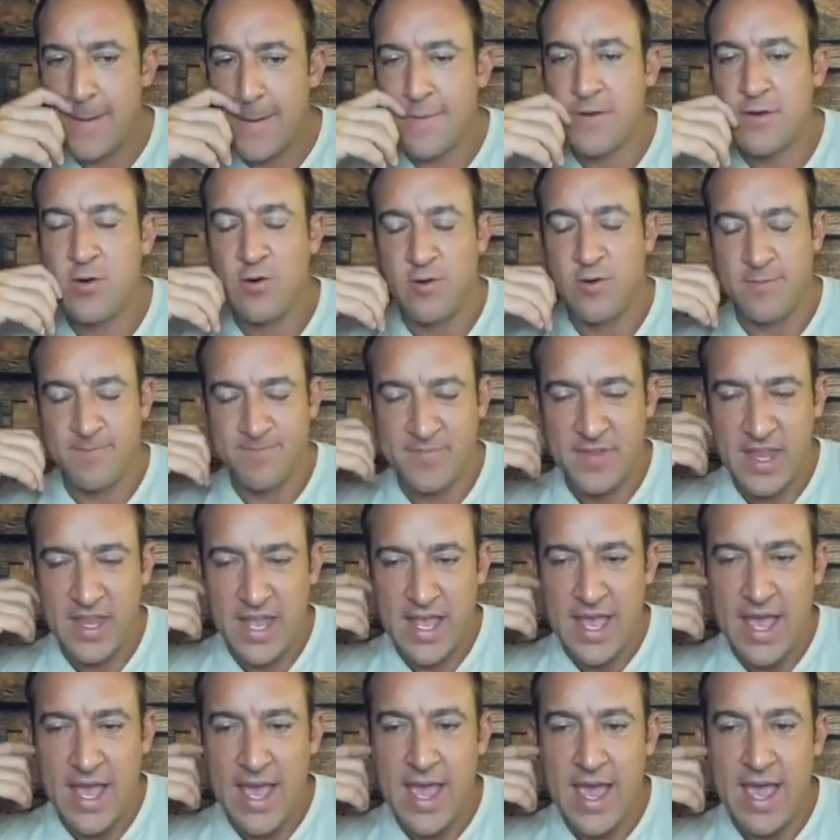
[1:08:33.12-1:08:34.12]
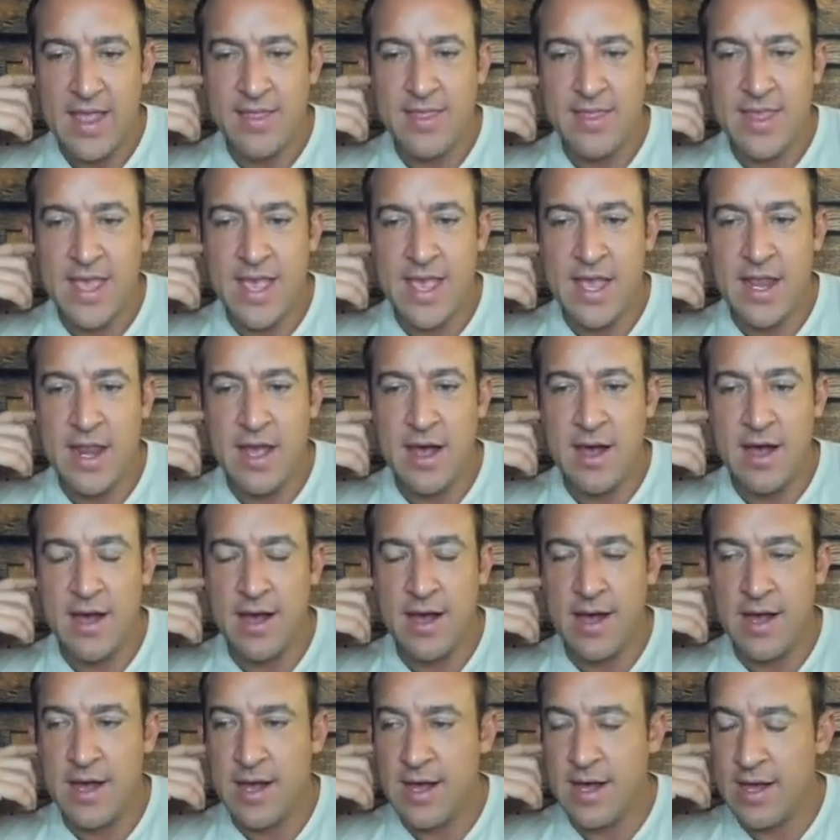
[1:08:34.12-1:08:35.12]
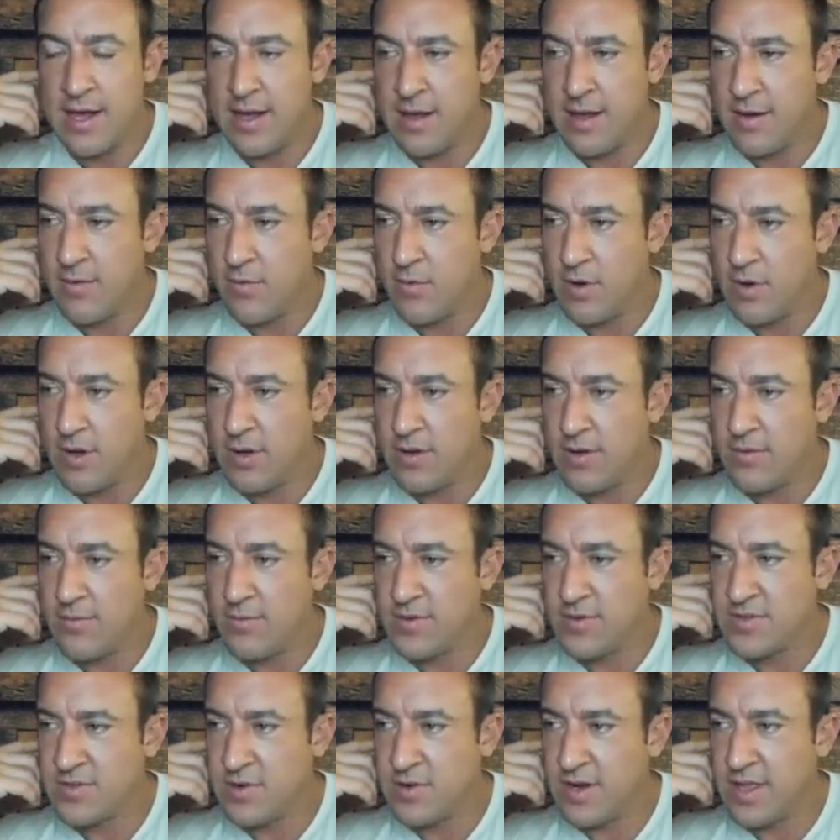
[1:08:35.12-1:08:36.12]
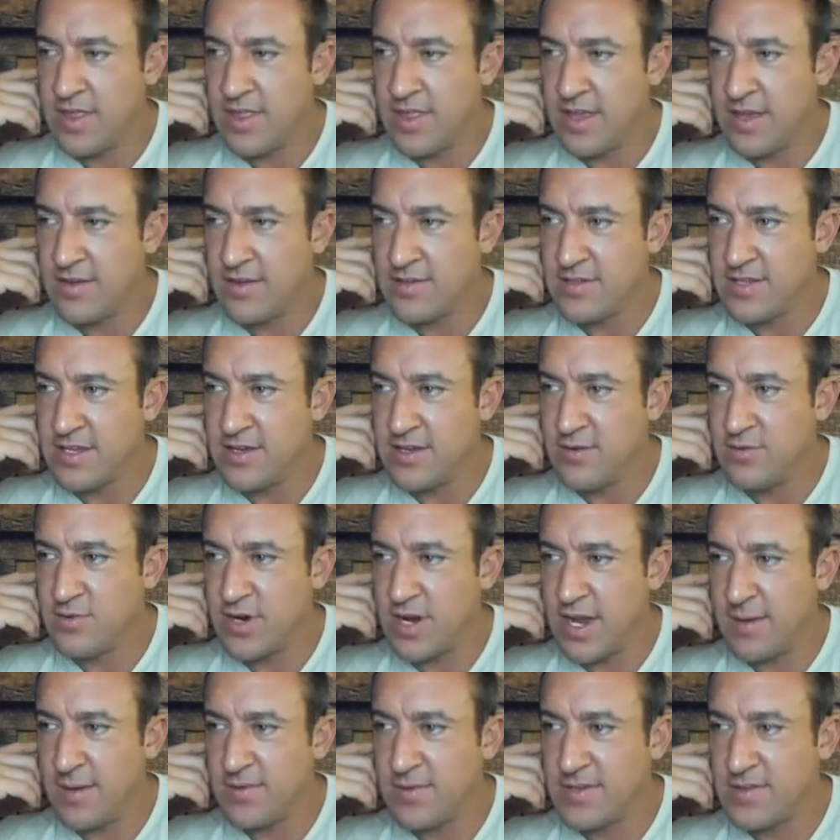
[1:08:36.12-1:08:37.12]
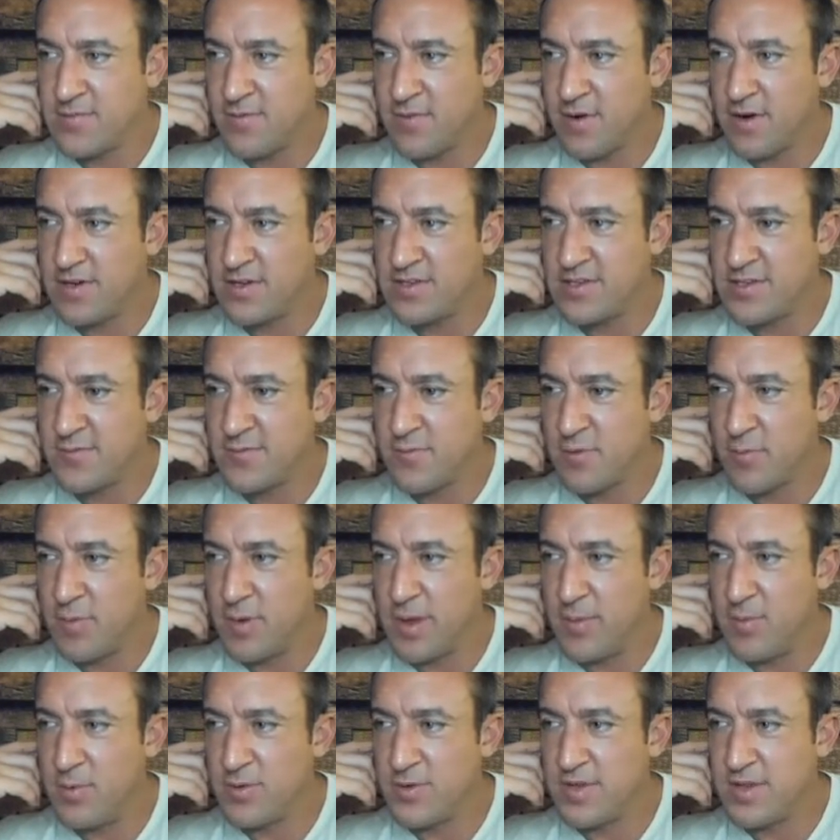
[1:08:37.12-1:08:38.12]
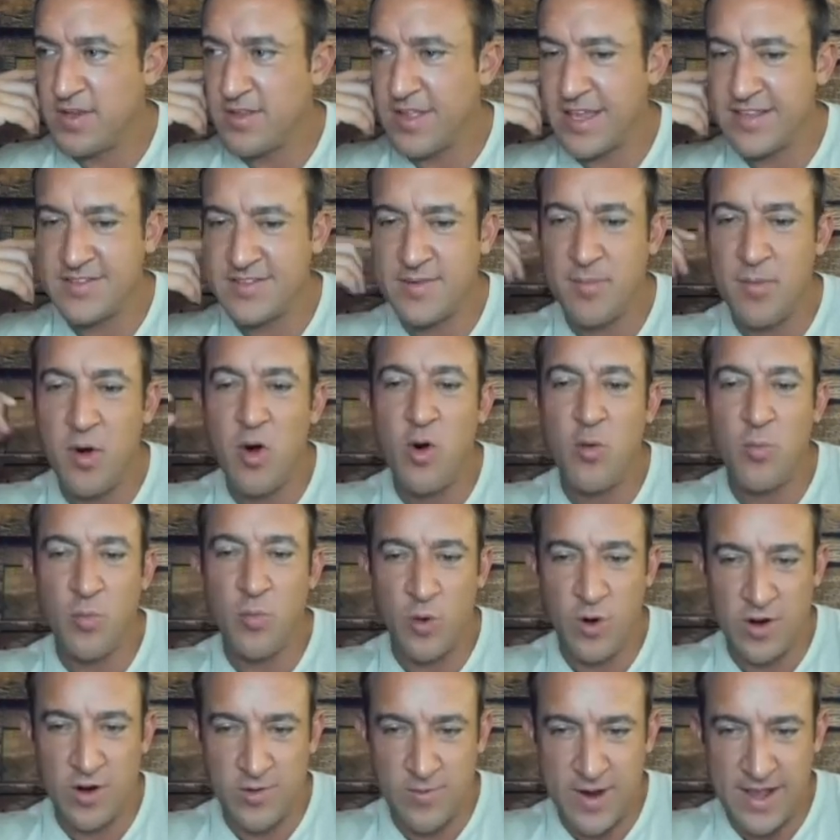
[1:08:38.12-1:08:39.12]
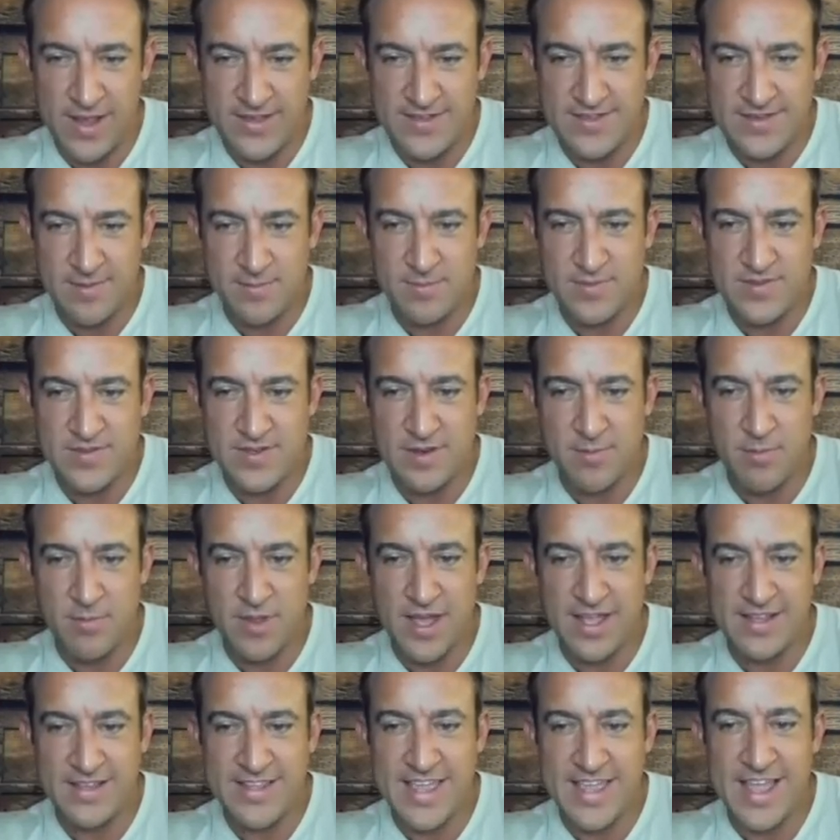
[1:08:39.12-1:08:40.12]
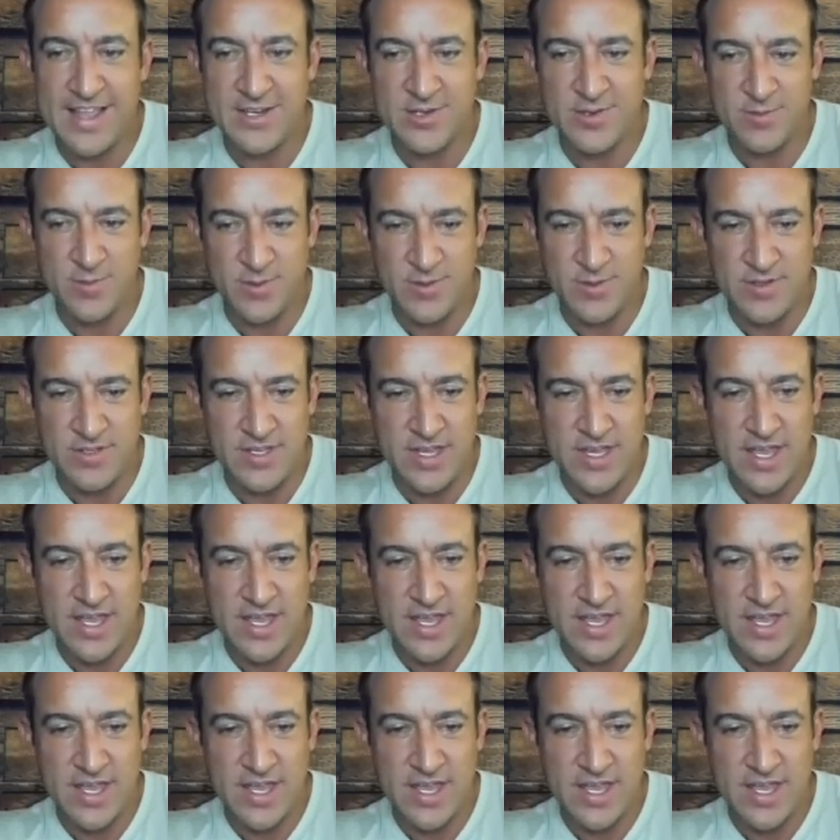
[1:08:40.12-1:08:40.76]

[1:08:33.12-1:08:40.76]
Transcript: Cool. And then was there anything else that you dropped as far as just for people that like some homework, right? Some like tangibles.